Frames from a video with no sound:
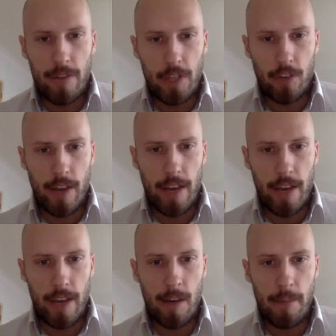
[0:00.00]
is a great
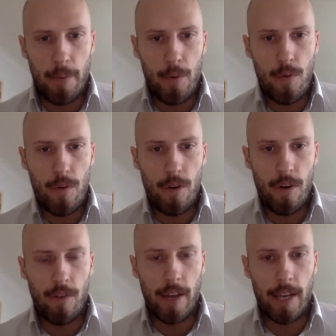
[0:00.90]
example
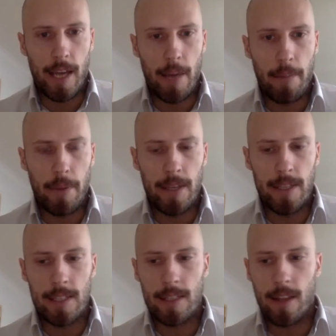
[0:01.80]
of like
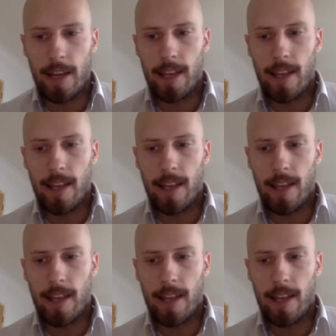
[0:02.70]
companies like